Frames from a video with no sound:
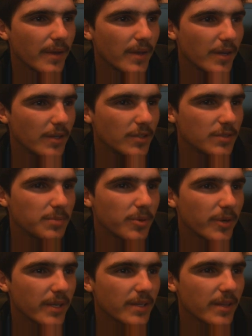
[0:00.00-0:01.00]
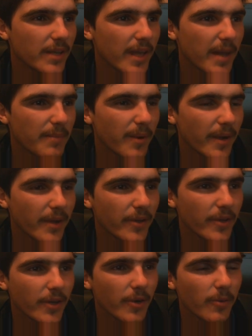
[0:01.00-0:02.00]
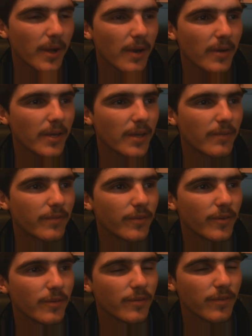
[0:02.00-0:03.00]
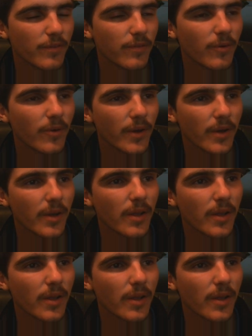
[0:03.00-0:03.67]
it was put into the net by Kurt Kowalski for Thornton.